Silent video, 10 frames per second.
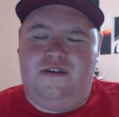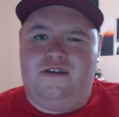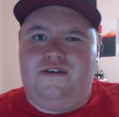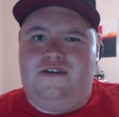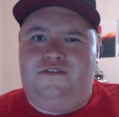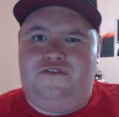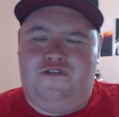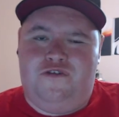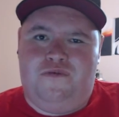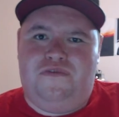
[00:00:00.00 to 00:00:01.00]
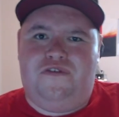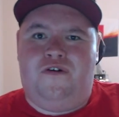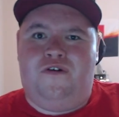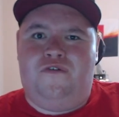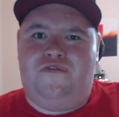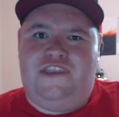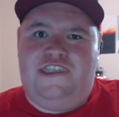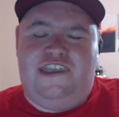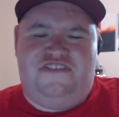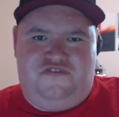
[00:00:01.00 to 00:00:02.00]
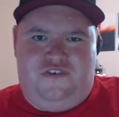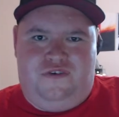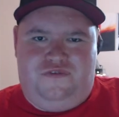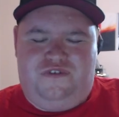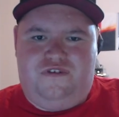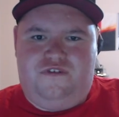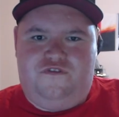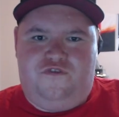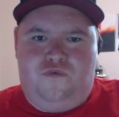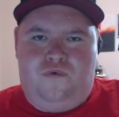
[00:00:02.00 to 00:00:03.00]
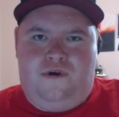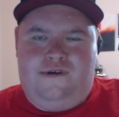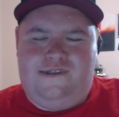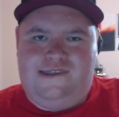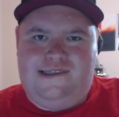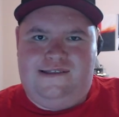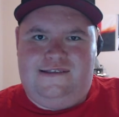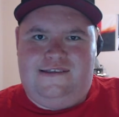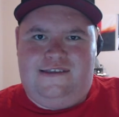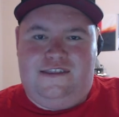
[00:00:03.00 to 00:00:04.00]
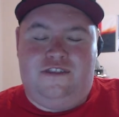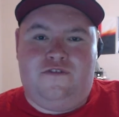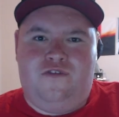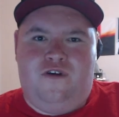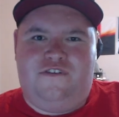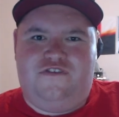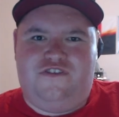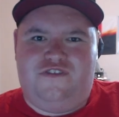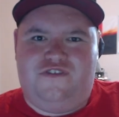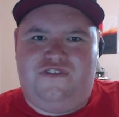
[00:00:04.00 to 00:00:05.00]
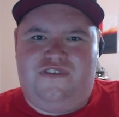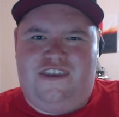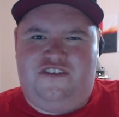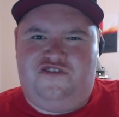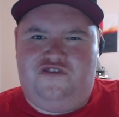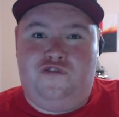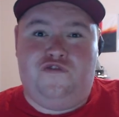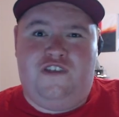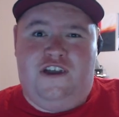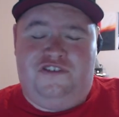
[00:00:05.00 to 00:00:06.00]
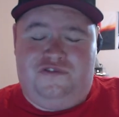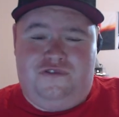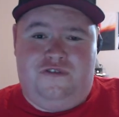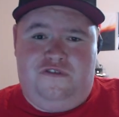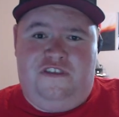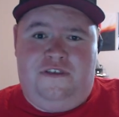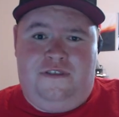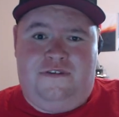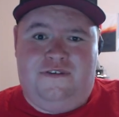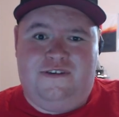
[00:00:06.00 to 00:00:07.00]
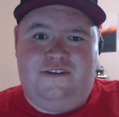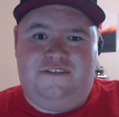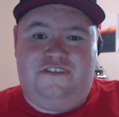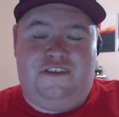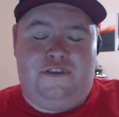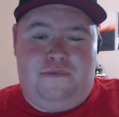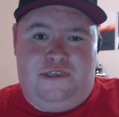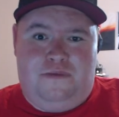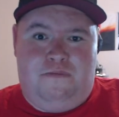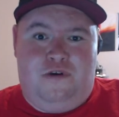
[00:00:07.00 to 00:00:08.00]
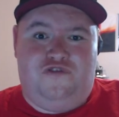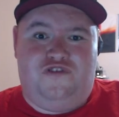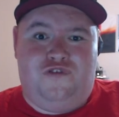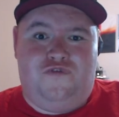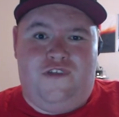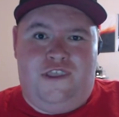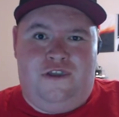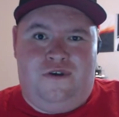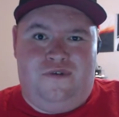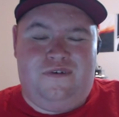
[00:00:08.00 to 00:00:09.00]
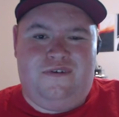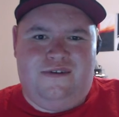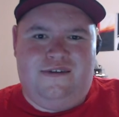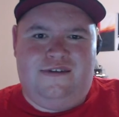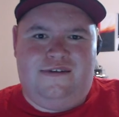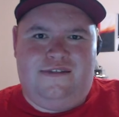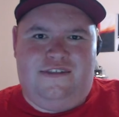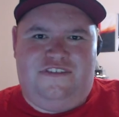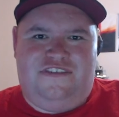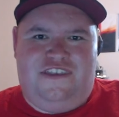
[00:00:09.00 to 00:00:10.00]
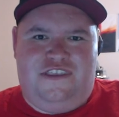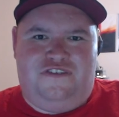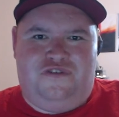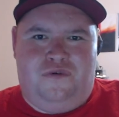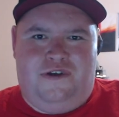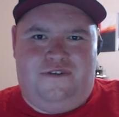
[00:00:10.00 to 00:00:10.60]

in terms of the yes vote for end of life / euthanasia in New Zealand. It's going to be an emotional video. Let's get into it.